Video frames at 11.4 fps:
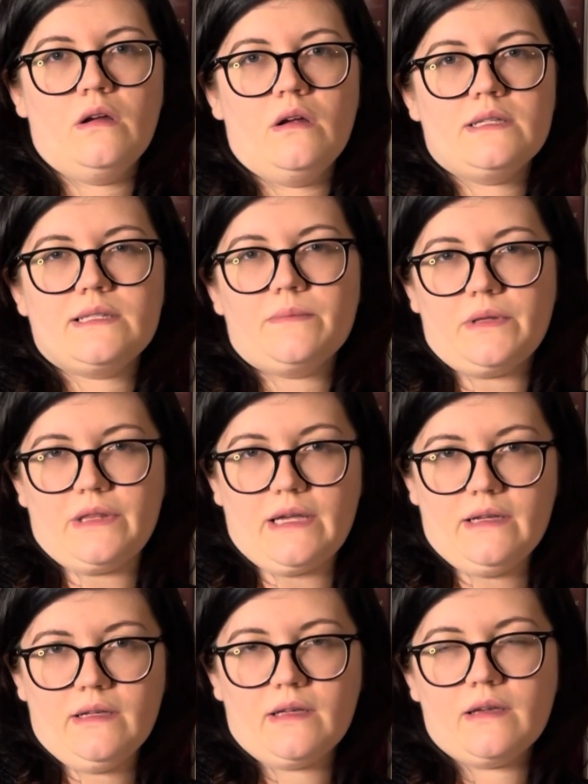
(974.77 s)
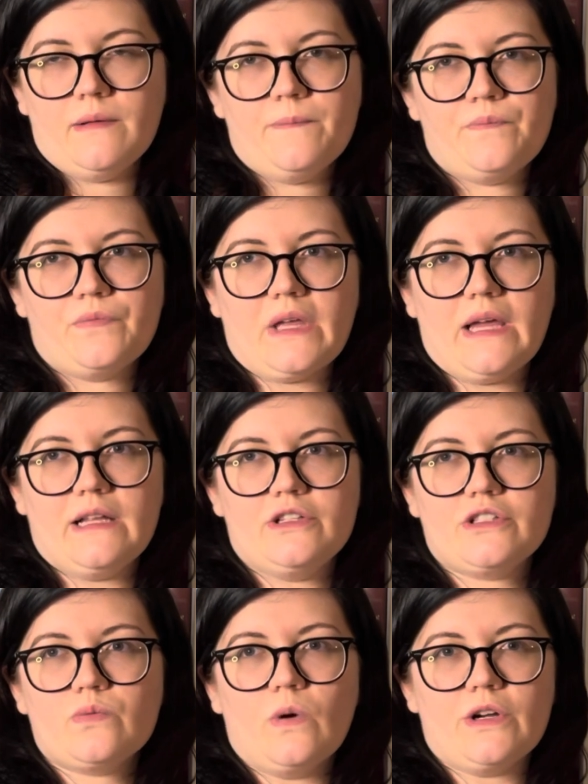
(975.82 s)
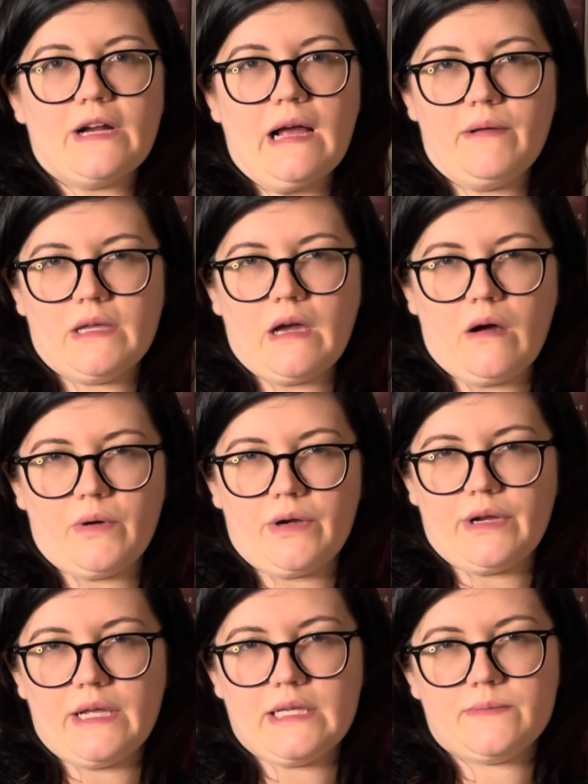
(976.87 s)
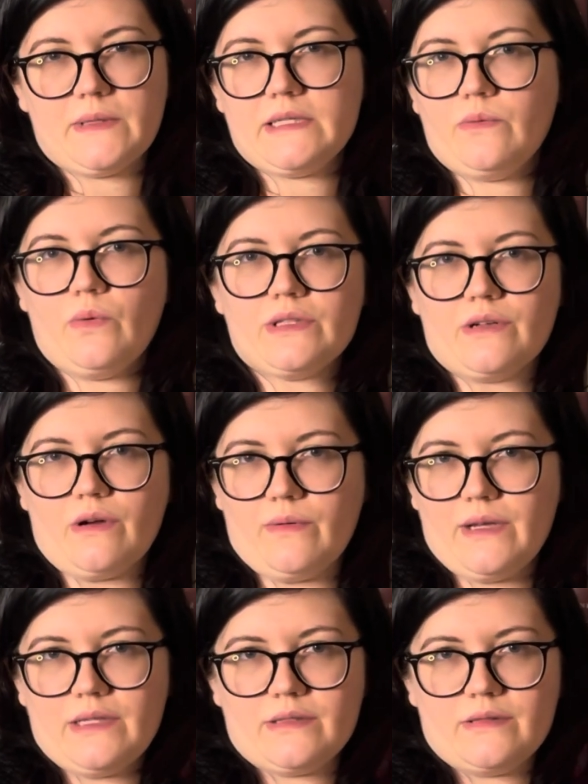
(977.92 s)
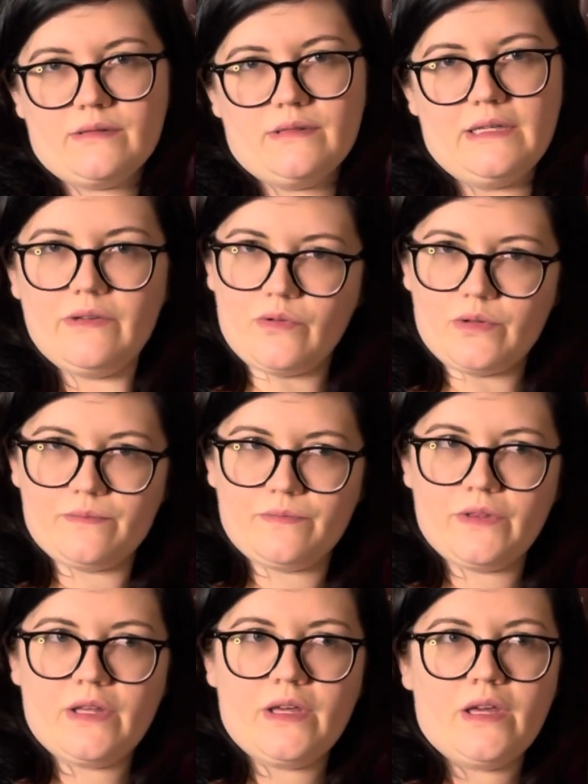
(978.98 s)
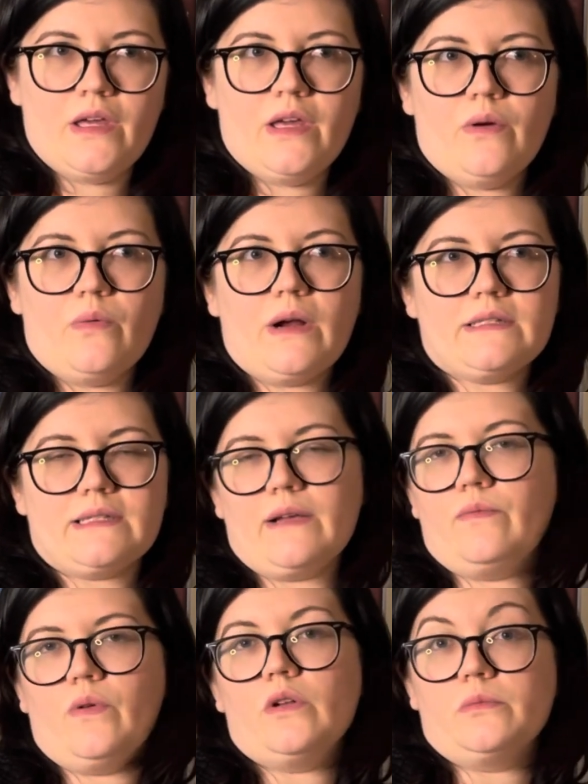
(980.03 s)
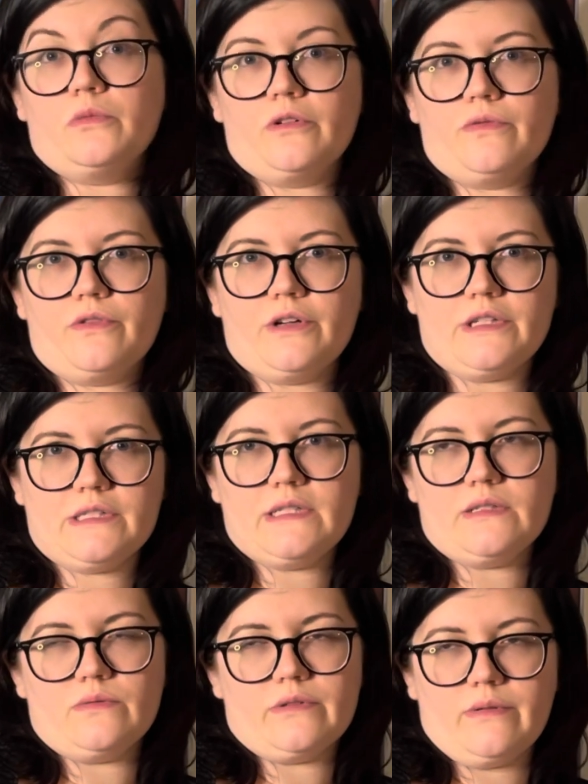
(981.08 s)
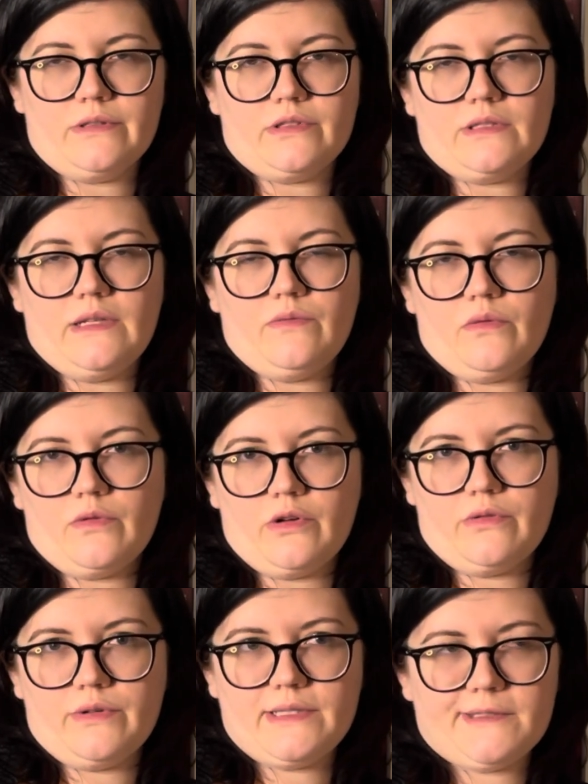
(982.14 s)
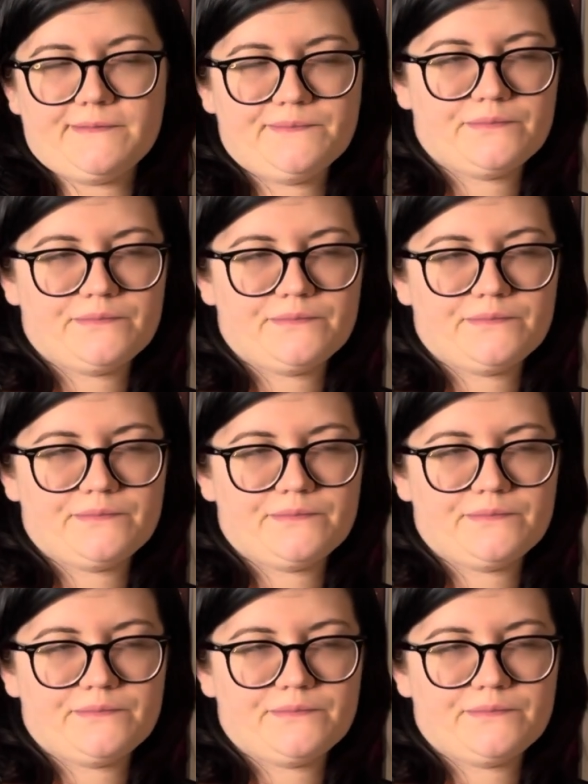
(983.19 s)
sympathetic, and you just wonder how he got where he is, because he wasn't always evil. Whereas like Voldemort, for instance, was always just evil for no reason.